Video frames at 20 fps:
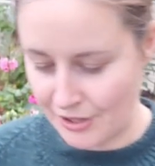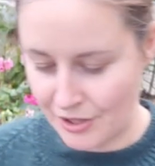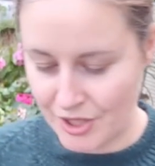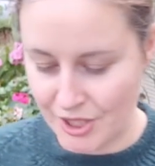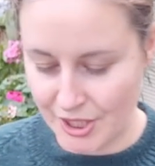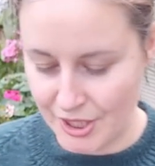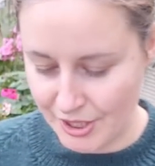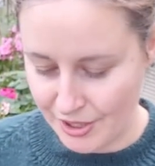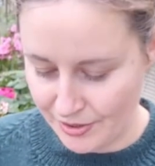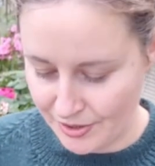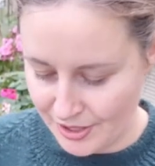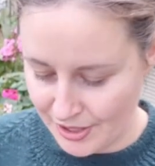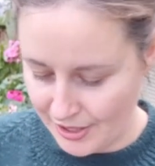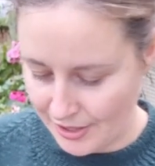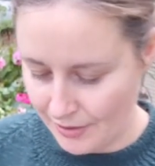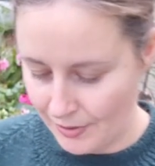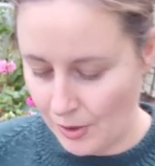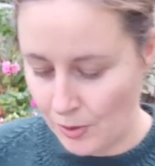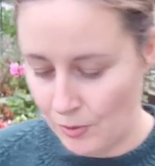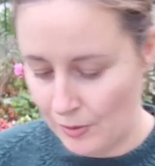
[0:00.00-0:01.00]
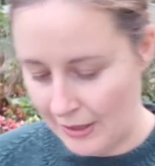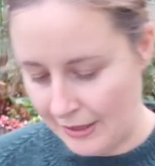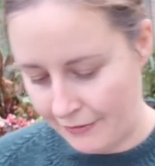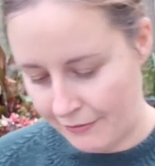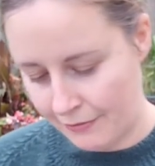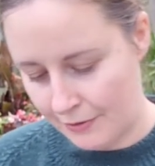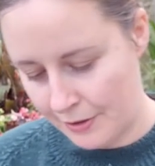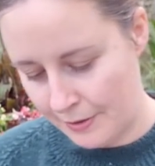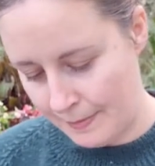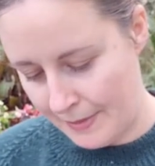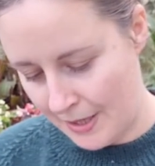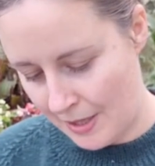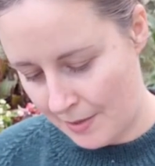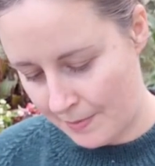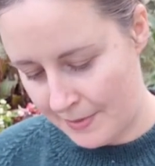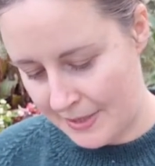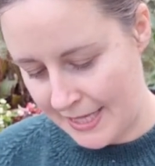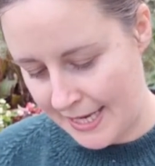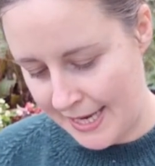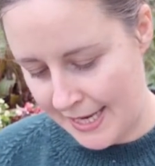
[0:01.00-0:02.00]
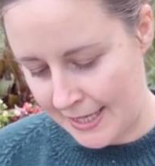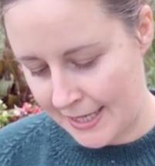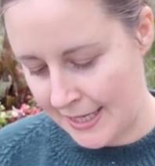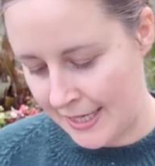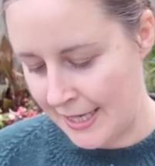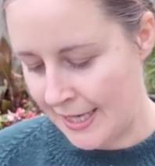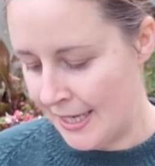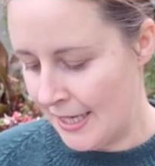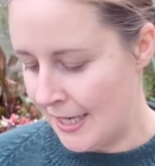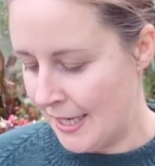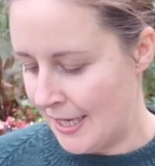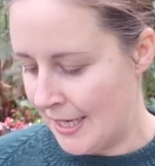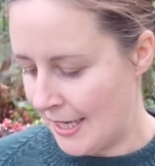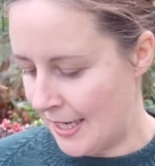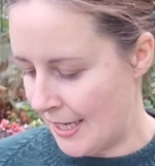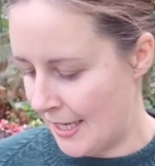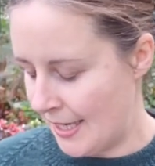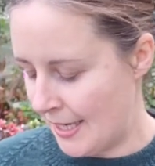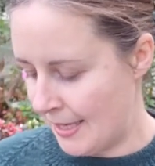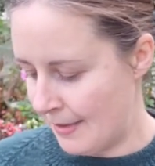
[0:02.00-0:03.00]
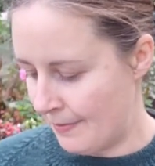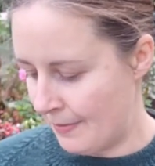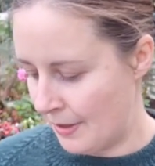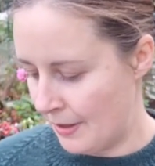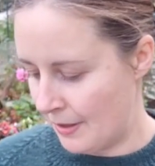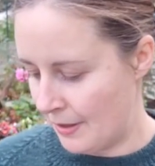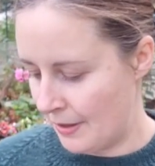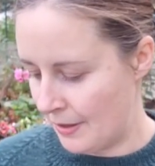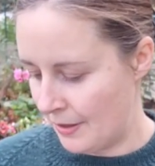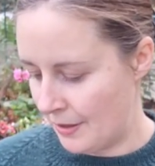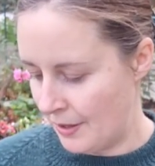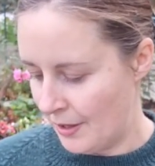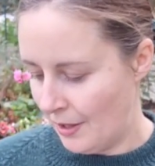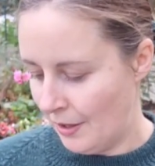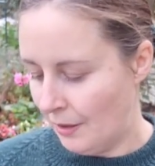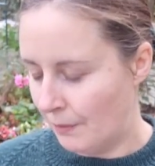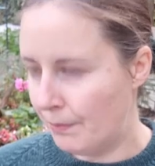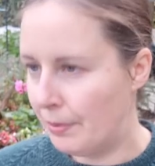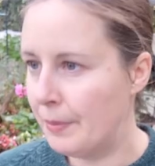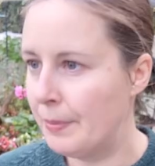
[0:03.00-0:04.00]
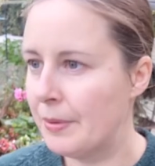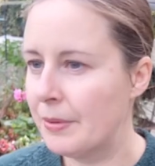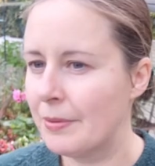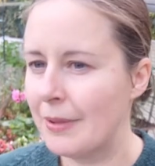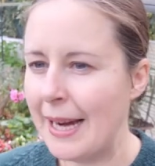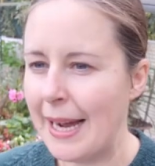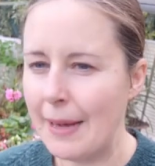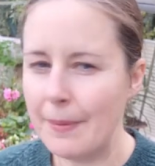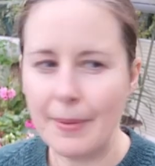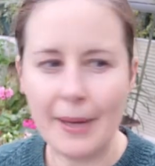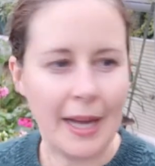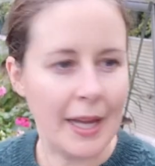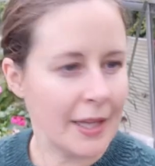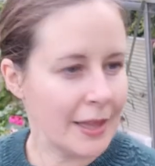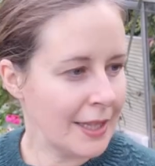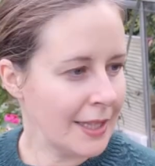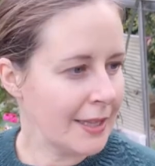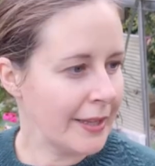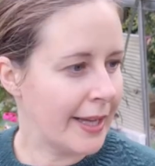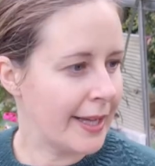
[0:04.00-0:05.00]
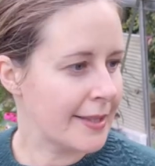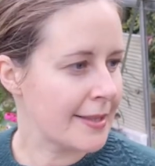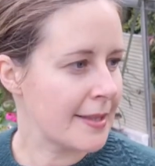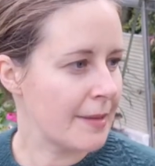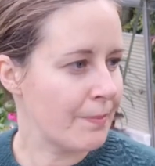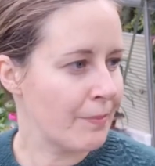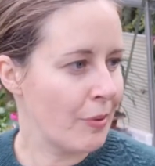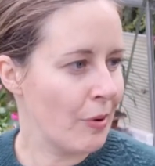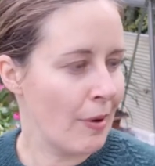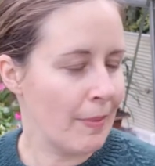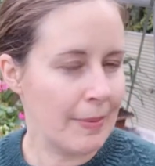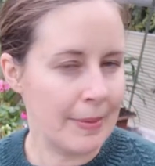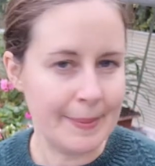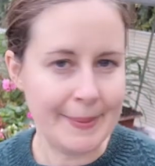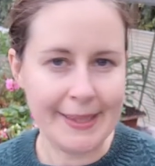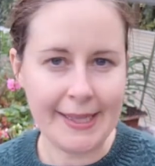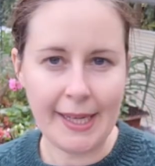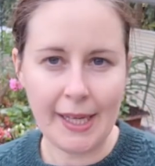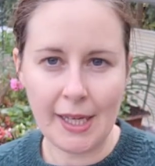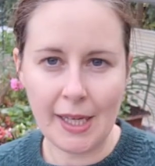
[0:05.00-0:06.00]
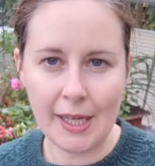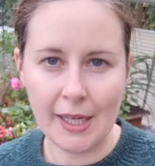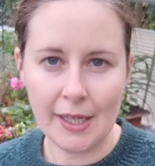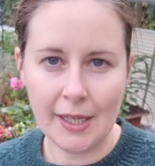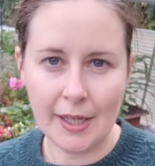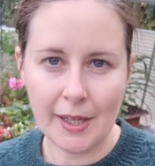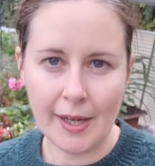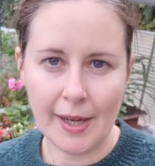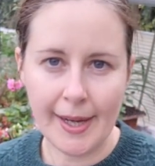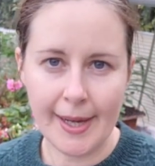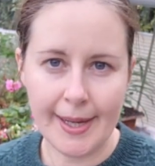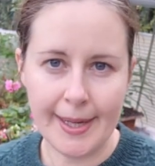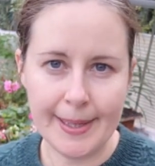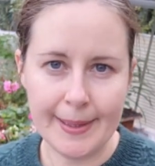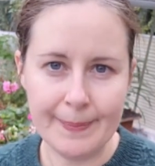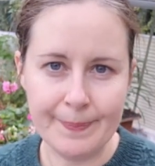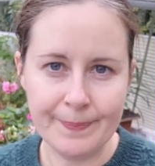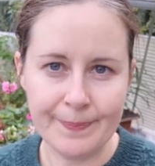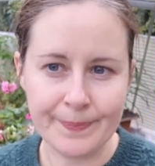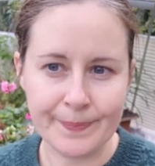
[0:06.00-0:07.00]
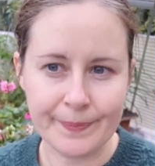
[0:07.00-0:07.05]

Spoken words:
to do. So, oh, lift rhubarb, tick. Bubble wrap. I think that's probably a